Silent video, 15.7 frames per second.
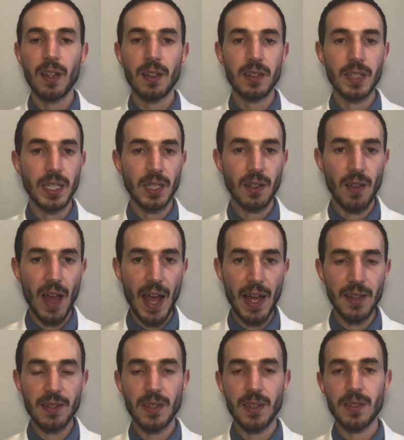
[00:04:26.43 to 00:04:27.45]
the
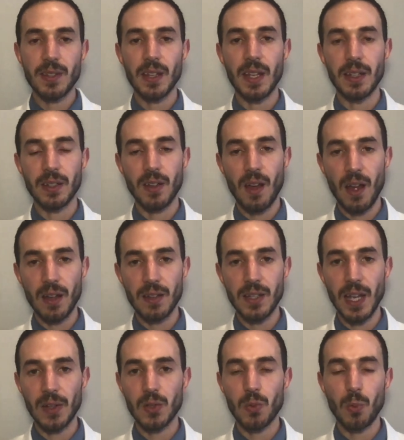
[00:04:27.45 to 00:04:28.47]
glasses and
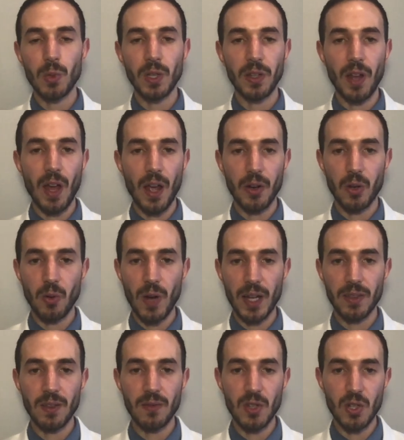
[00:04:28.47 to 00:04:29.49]
contacts will not
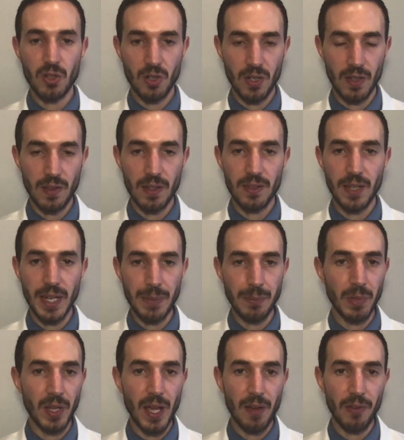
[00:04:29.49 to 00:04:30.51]
correct the vision in the same
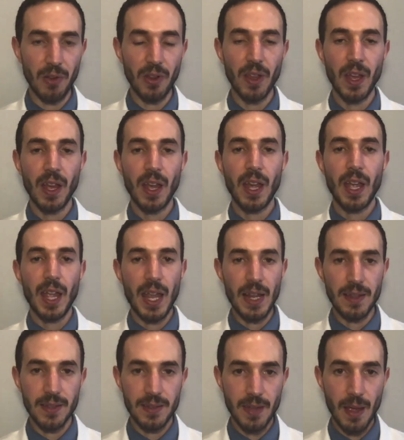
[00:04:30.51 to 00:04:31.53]
level,
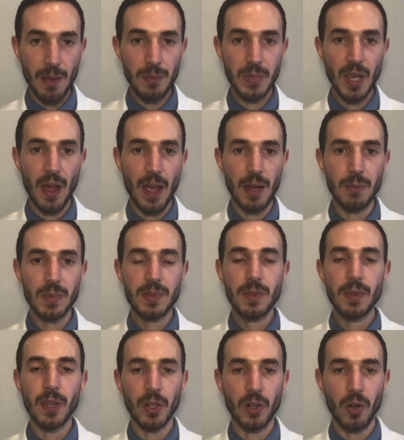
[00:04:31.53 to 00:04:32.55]
and sometimes
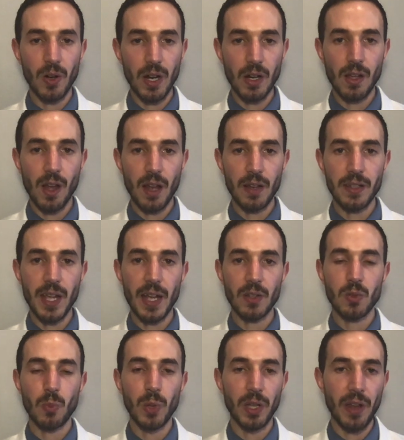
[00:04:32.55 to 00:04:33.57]
the current contacts
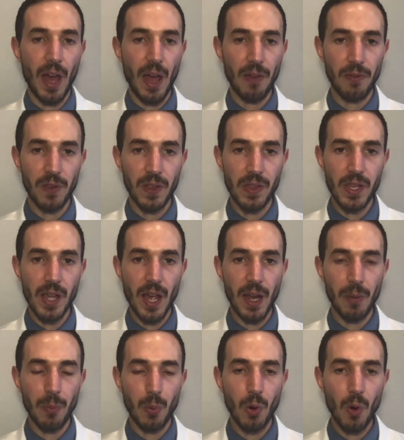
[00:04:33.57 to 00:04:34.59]
will not fit the eye
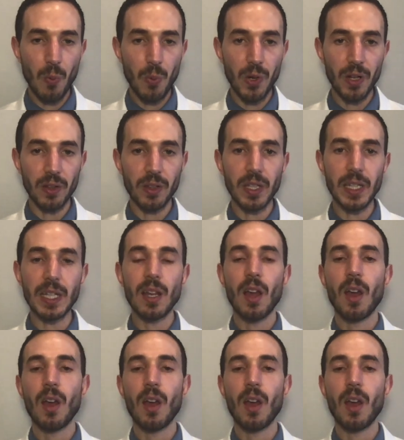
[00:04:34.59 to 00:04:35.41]
appropriately